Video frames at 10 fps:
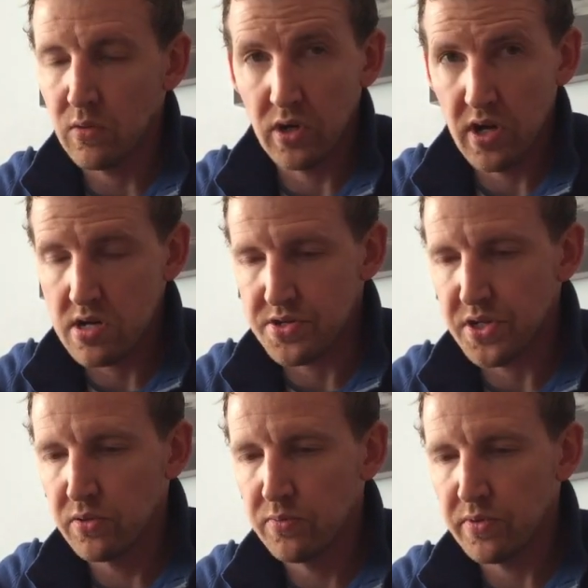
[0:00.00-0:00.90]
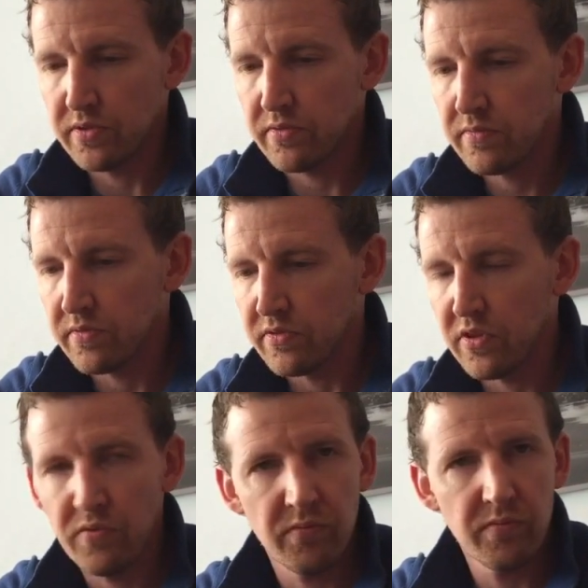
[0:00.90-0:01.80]
I would like to, but there's
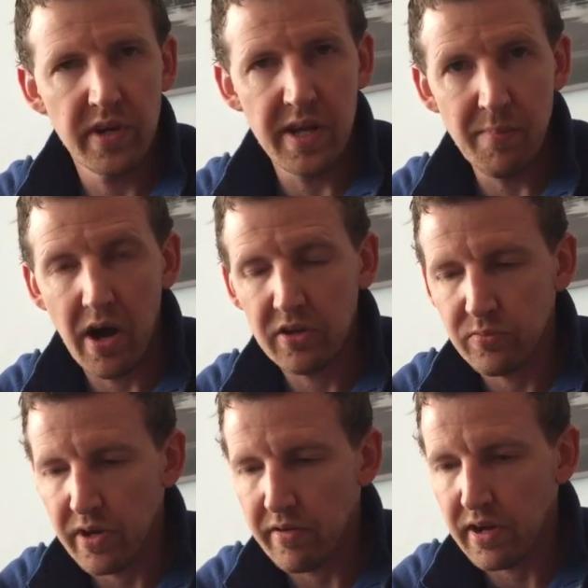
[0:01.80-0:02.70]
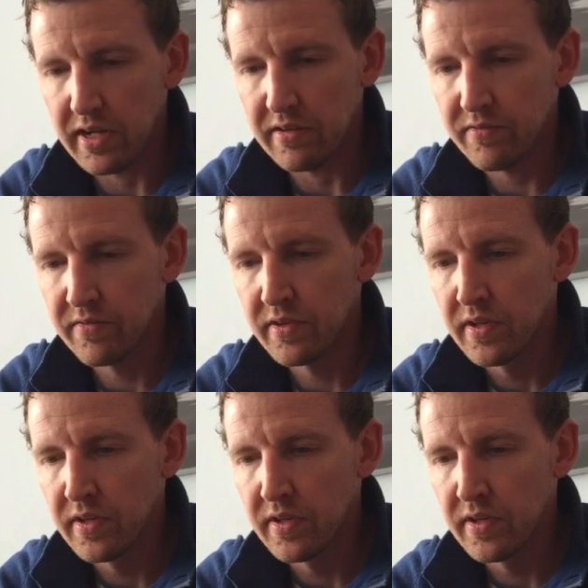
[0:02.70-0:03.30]
none nearby to where I live.